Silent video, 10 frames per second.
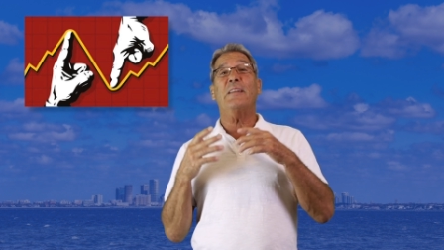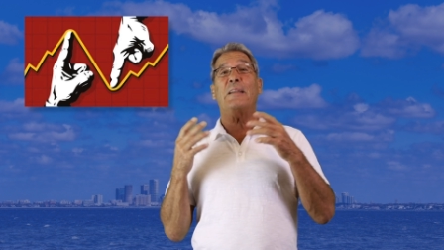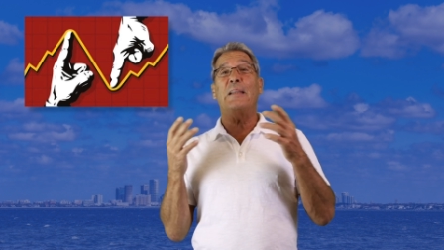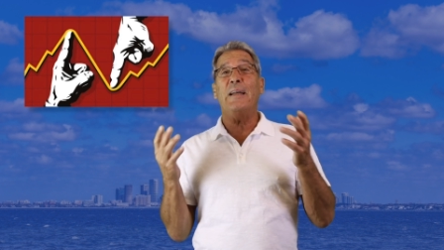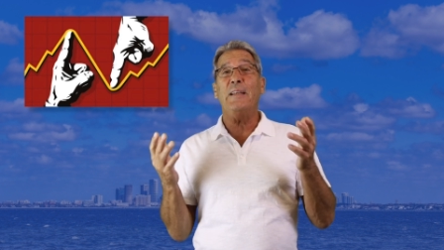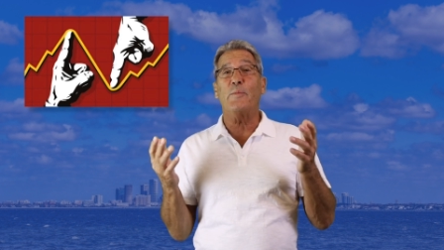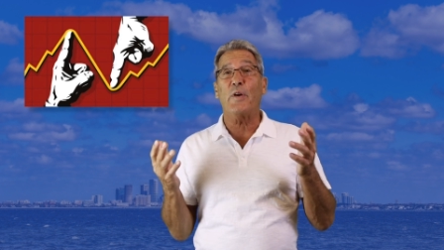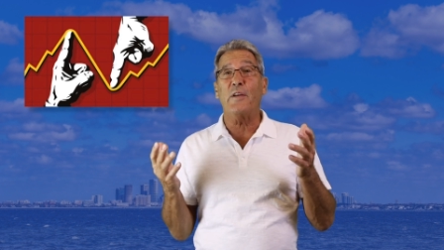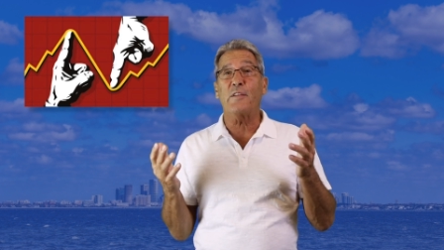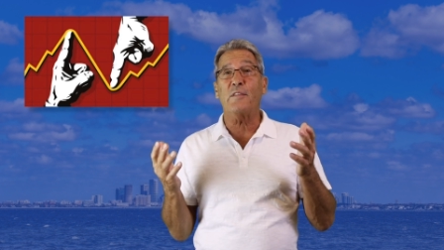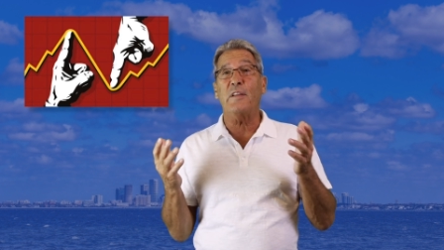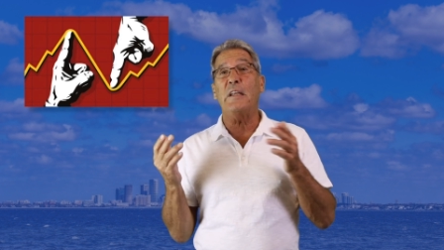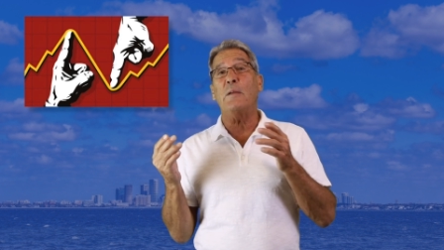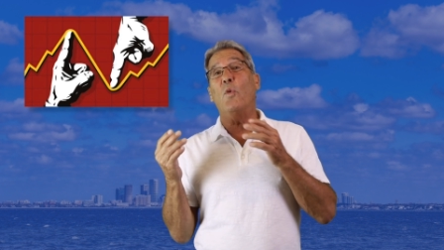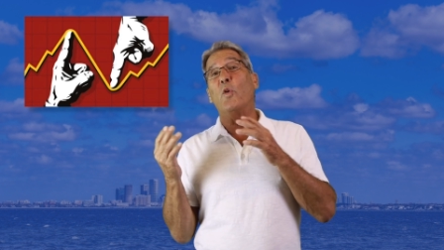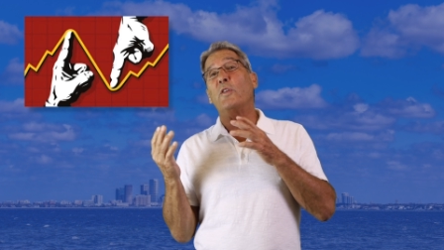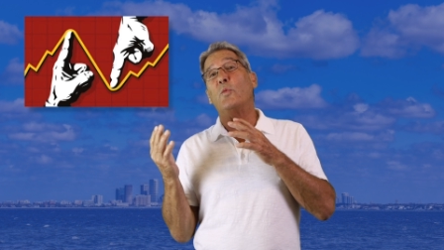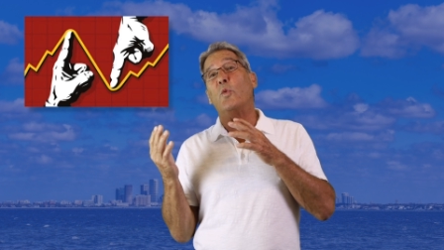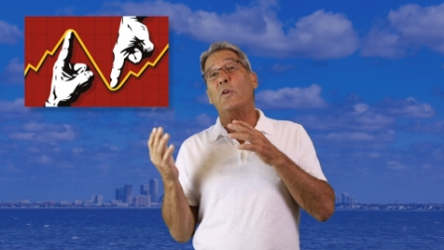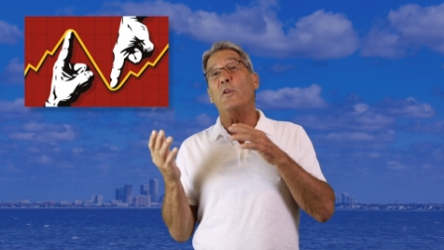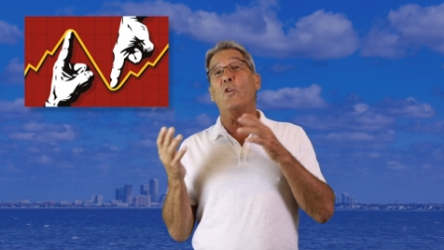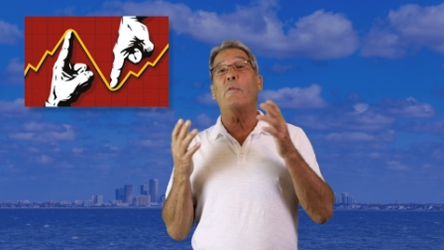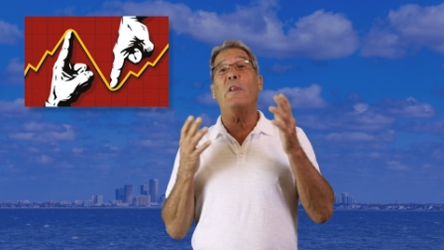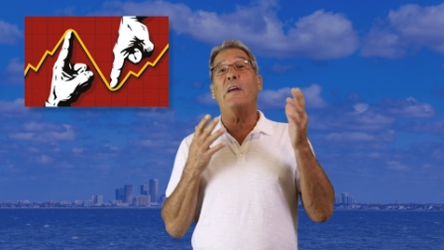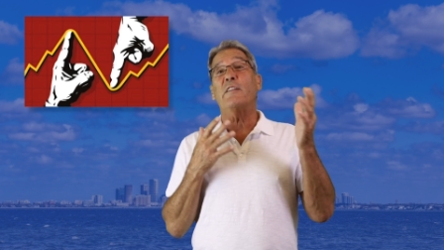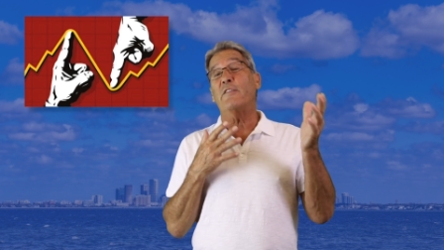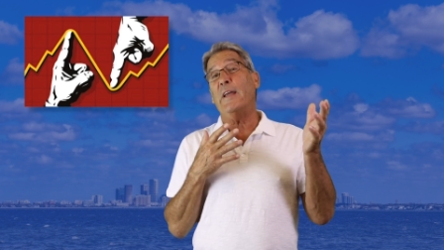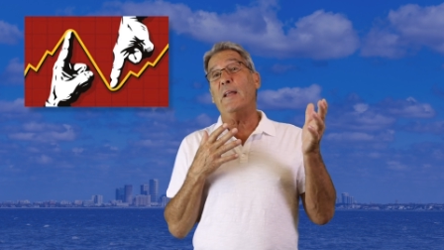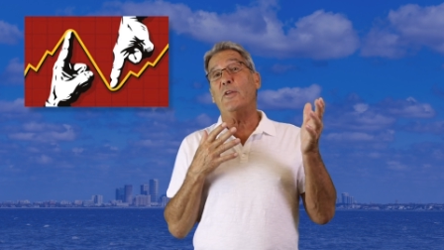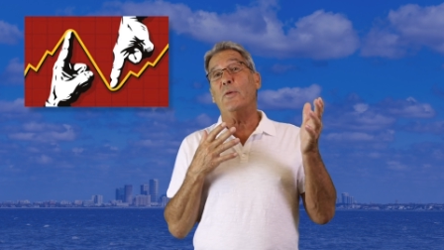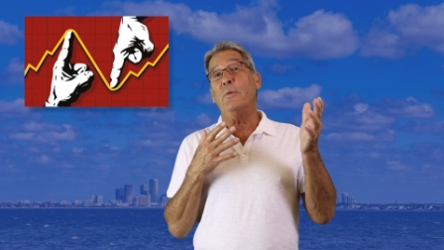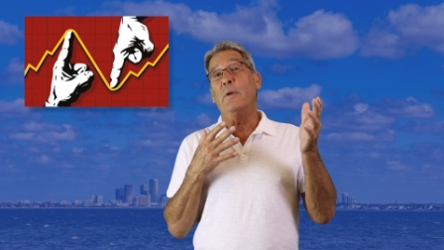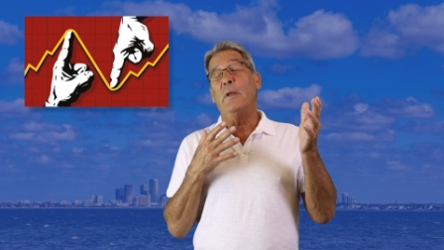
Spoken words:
decline in prices leaning more toward normalized value